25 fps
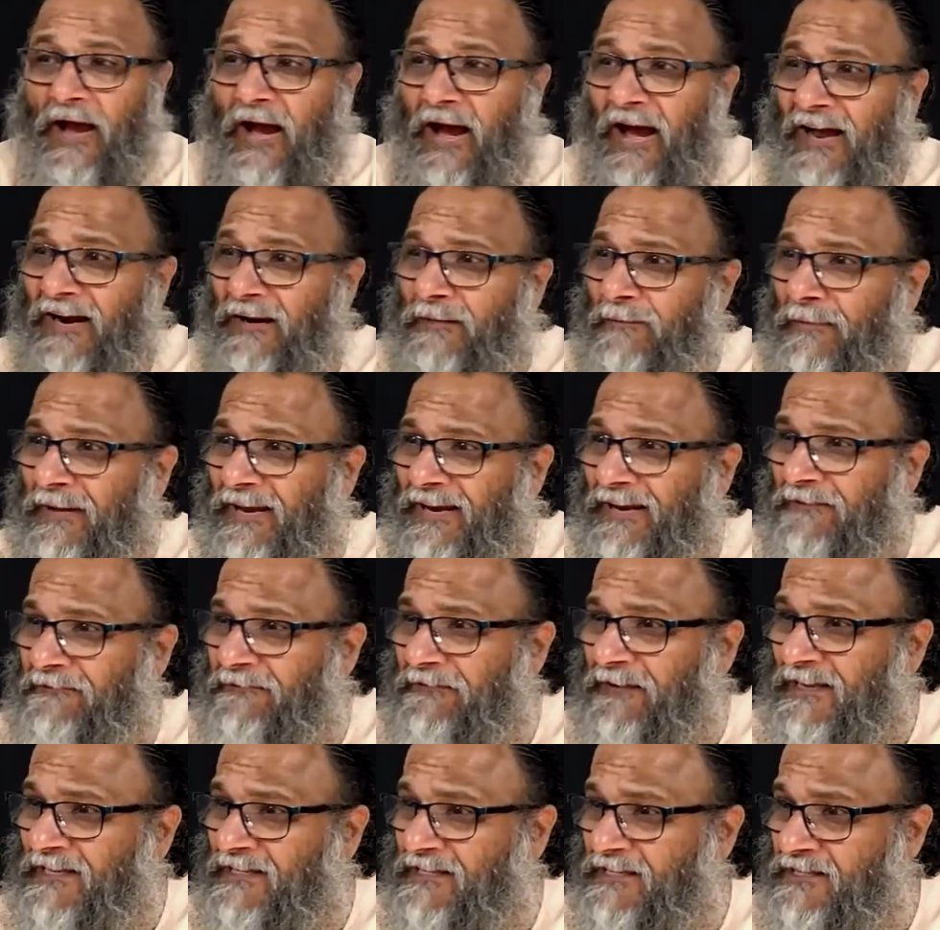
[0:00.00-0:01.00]
the
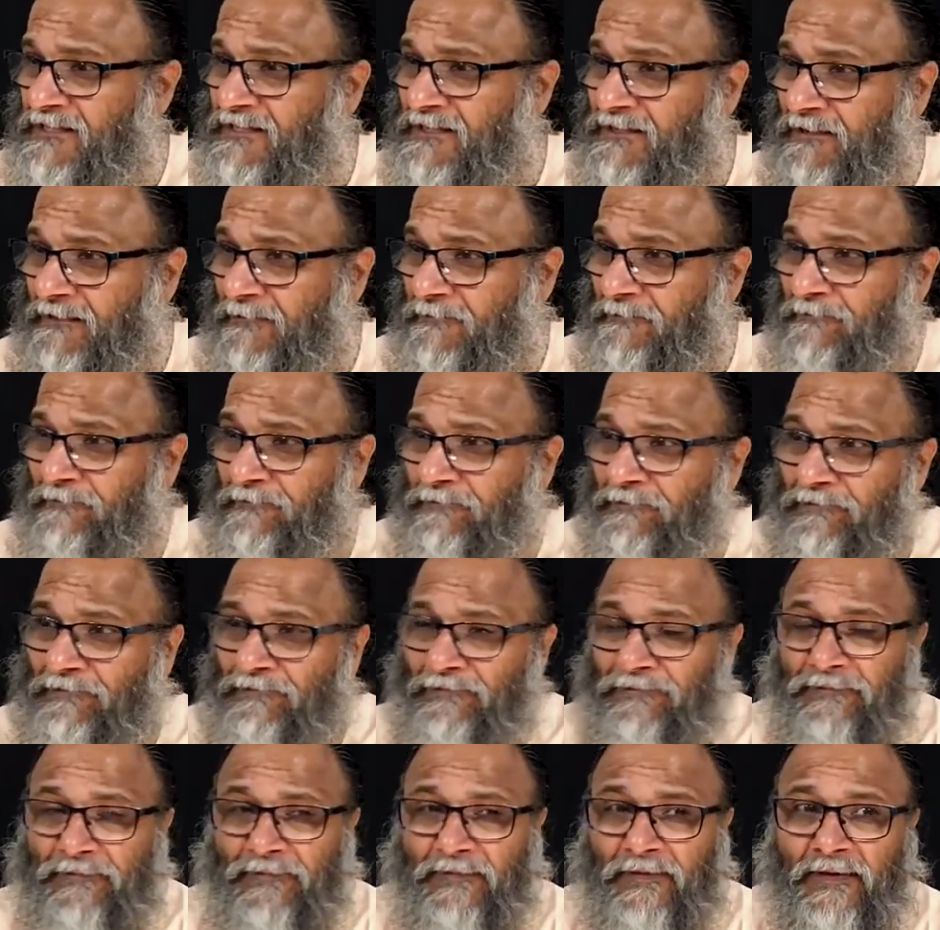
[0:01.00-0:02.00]
unmanifest.
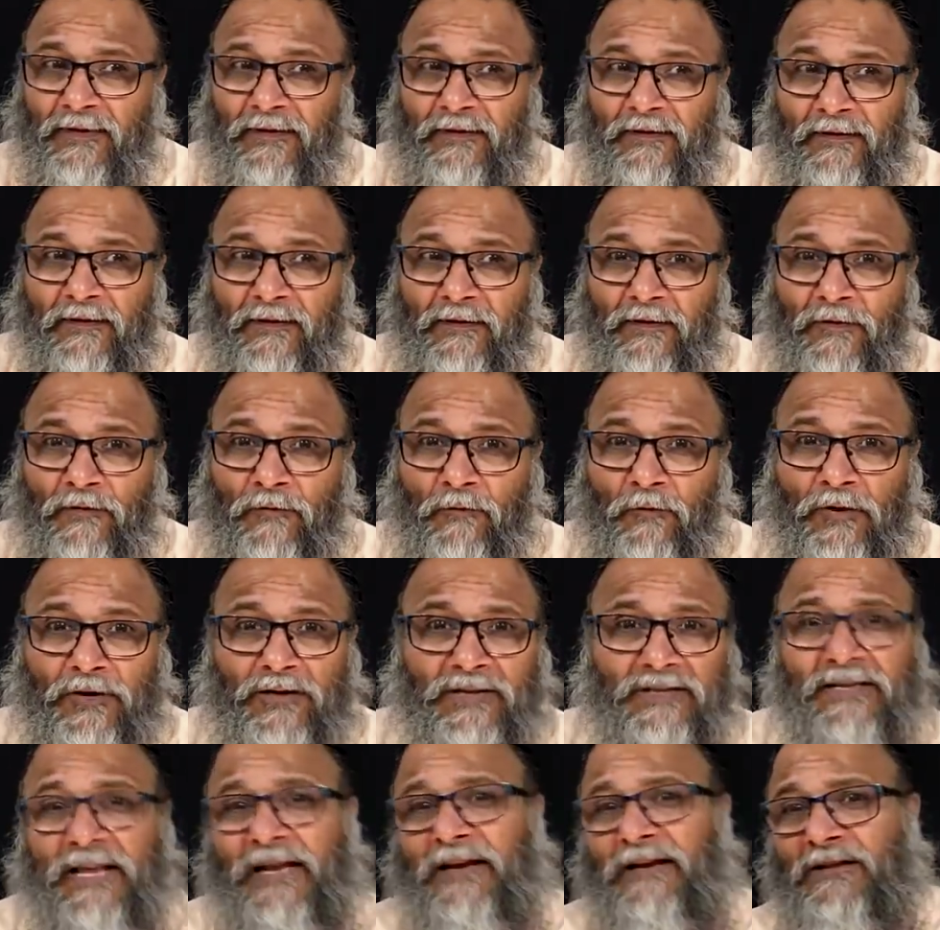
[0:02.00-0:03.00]

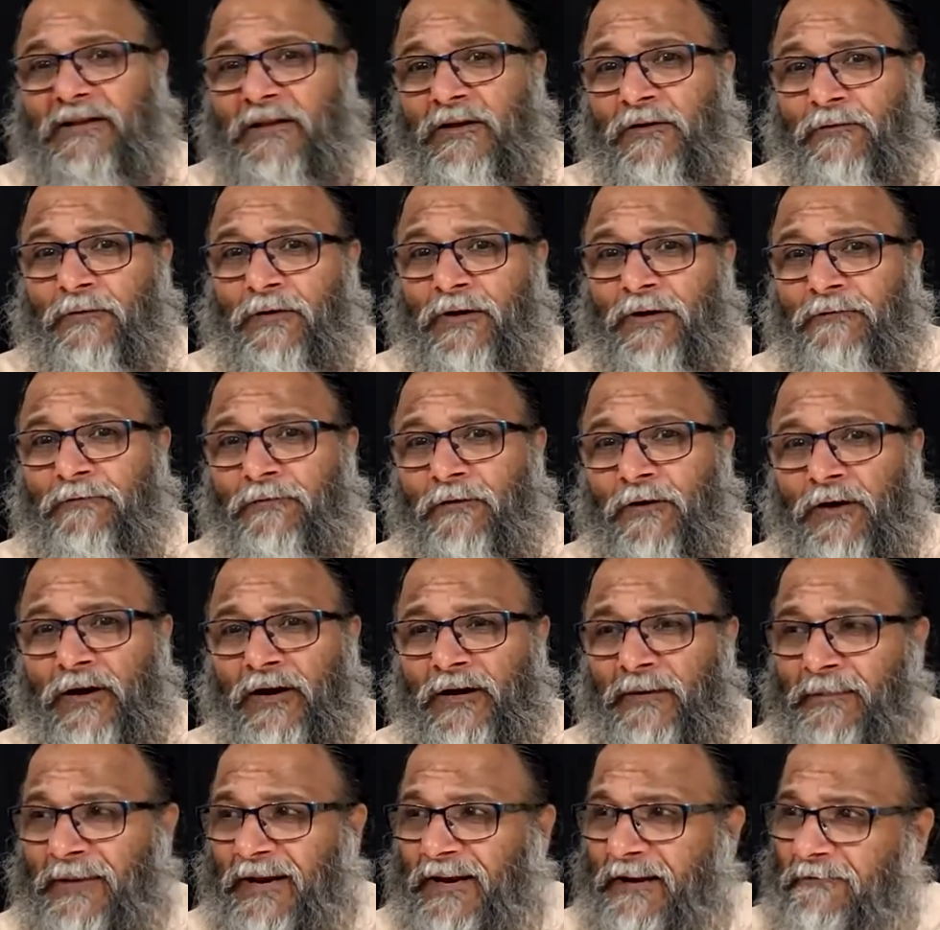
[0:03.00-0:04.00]
What is another word
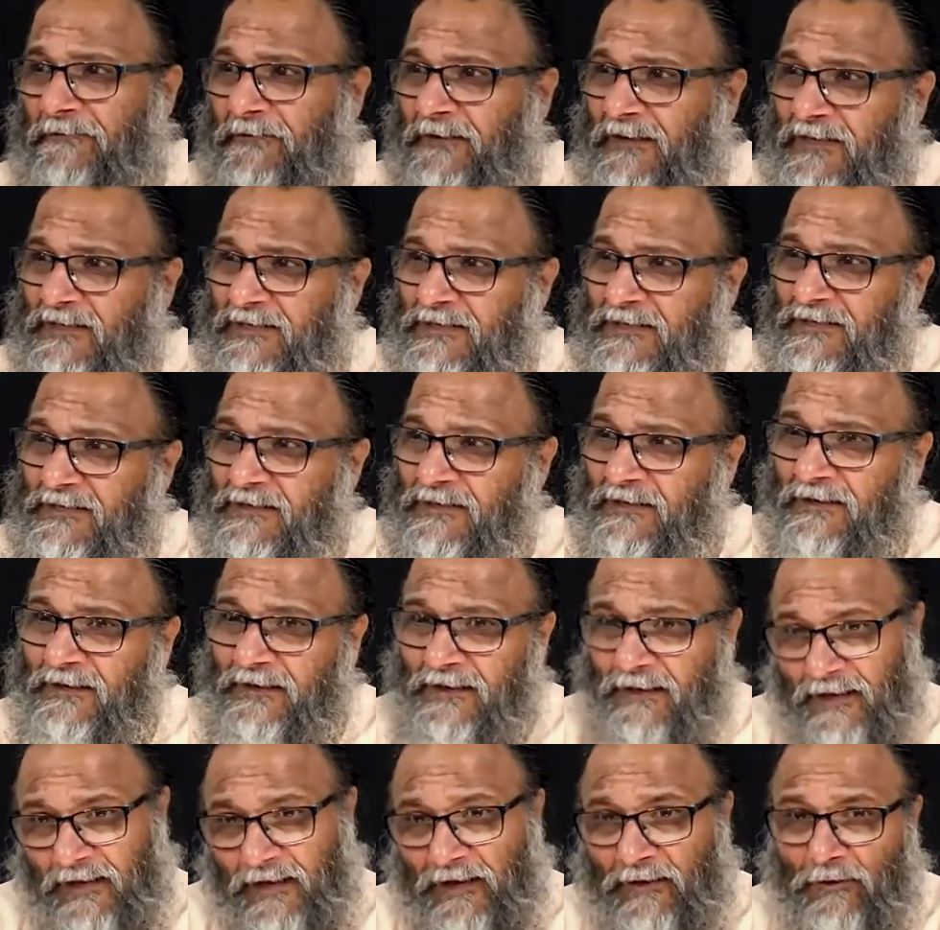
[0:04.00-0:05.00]
for unmanifest?
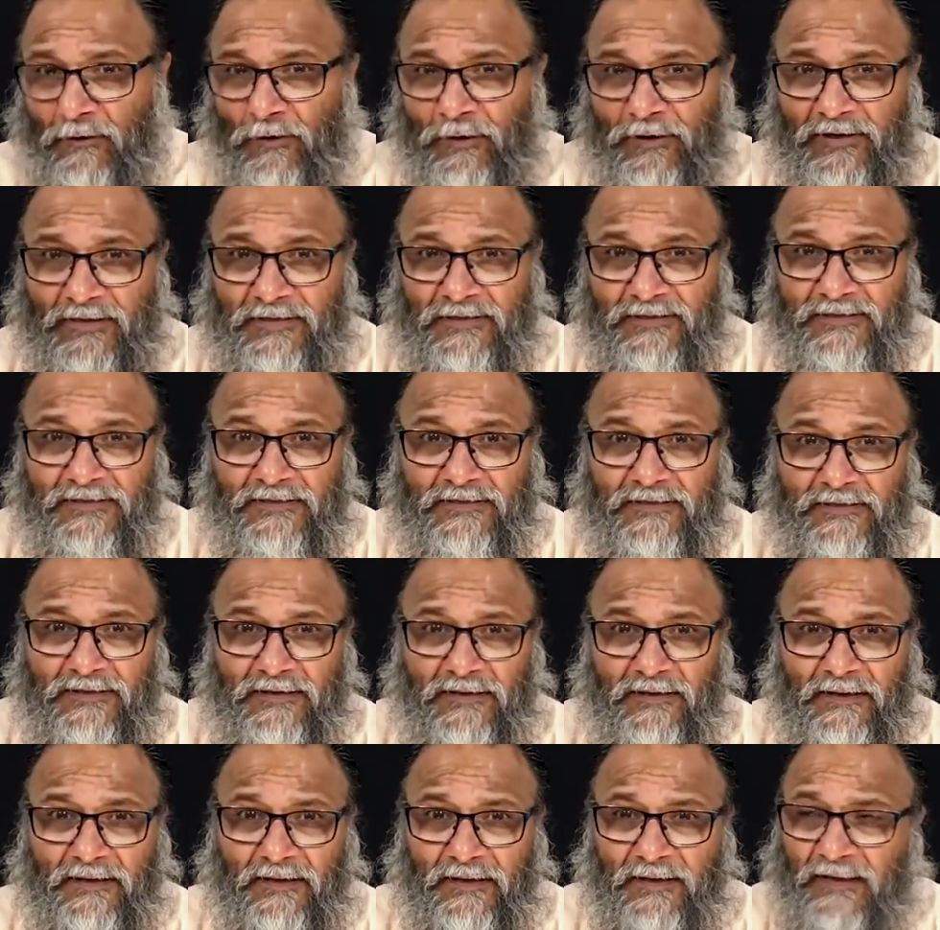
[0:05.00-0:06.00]

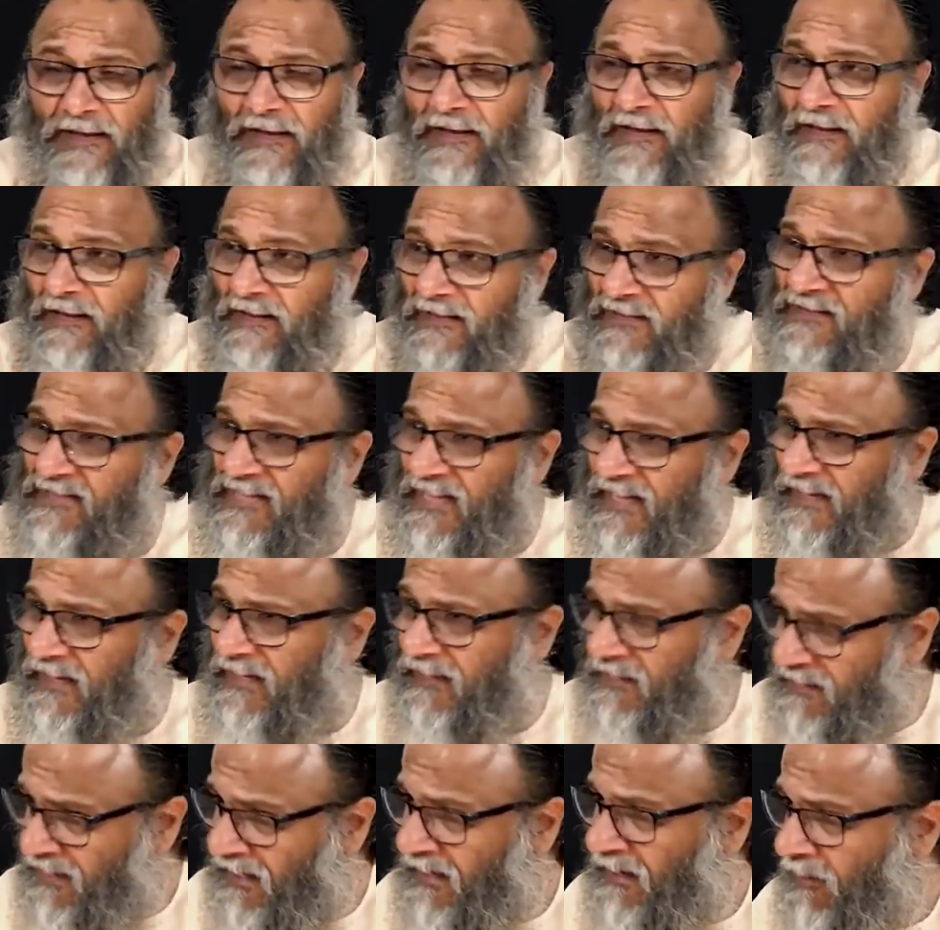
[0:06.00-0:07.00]
ignorance. Is
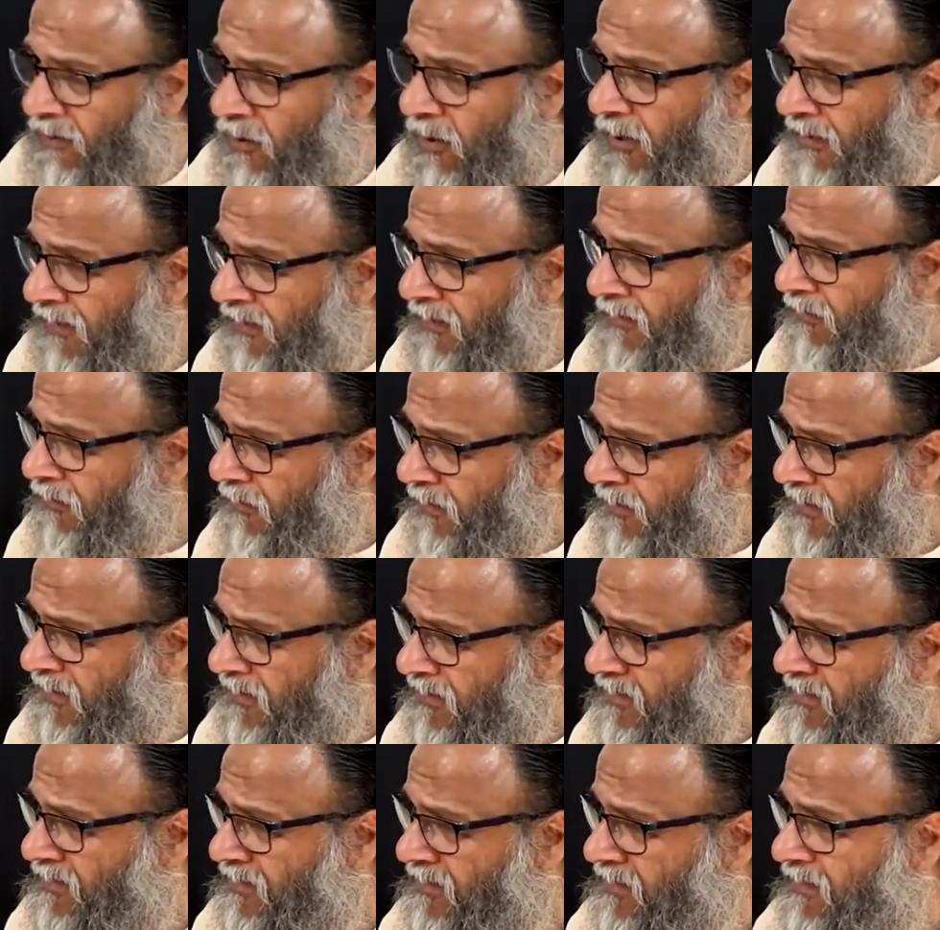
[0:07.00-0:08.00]
there a thing called
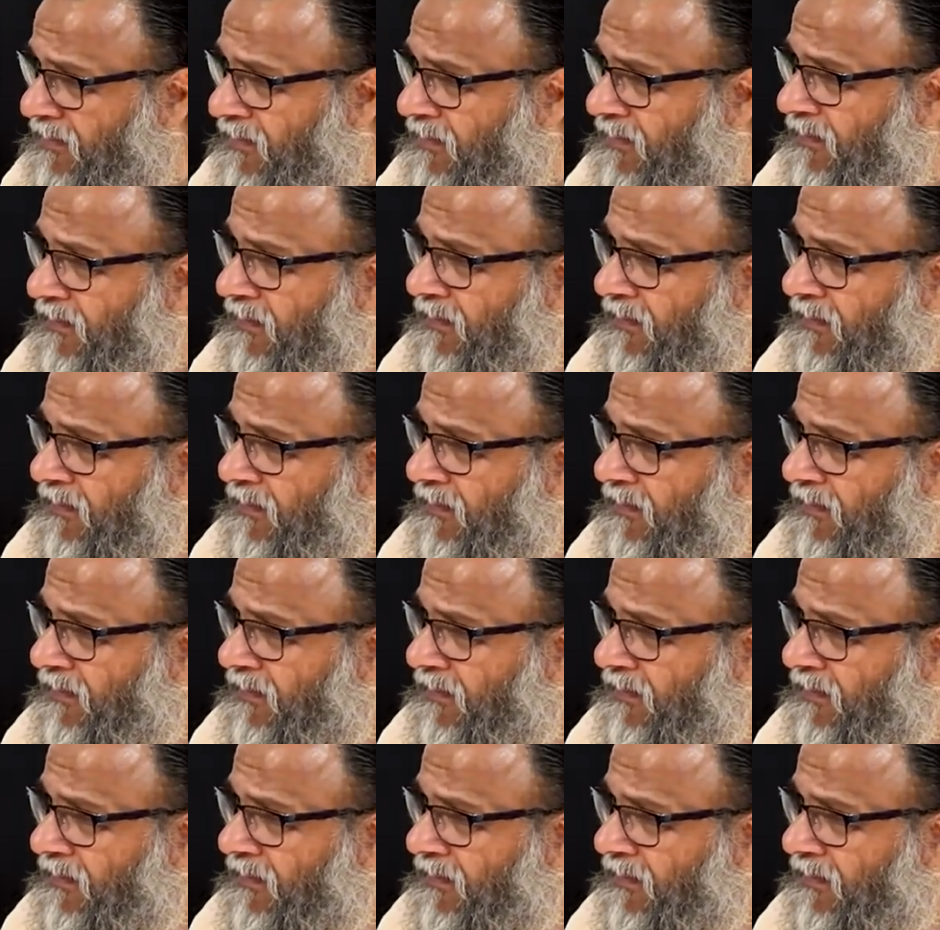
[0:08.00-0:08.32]
ignorance?